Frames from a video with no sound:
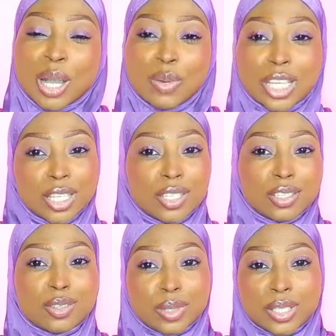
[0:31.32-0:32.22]
Wing lady
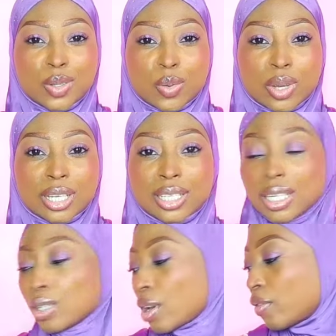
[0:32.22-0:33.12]
is doing so great.
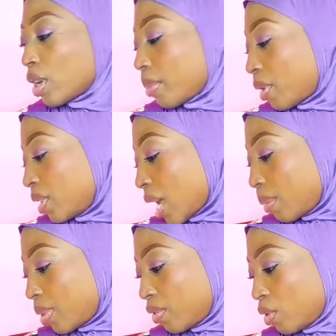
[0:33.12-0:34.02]
So I've got about
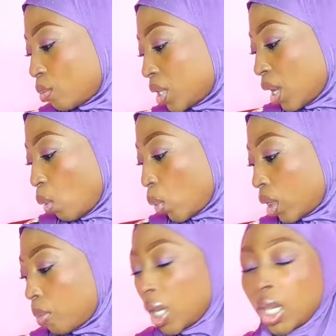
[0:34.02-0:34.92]
9 perfumes here
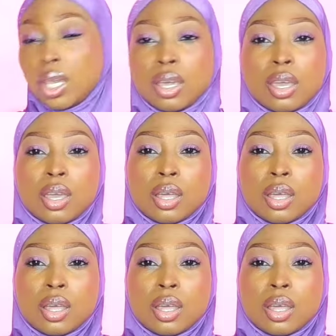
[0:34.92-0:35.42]
with me.